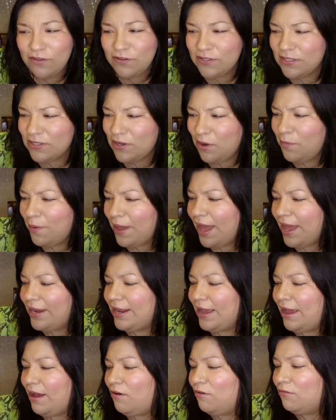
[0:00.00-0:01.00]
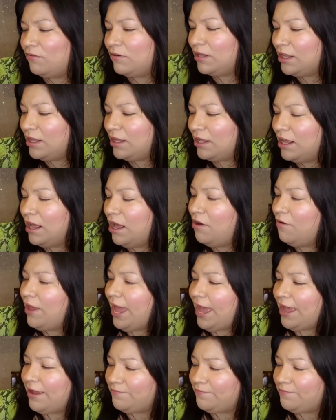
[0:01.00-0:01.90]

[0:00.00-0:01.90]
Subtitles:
so bad now. Okay,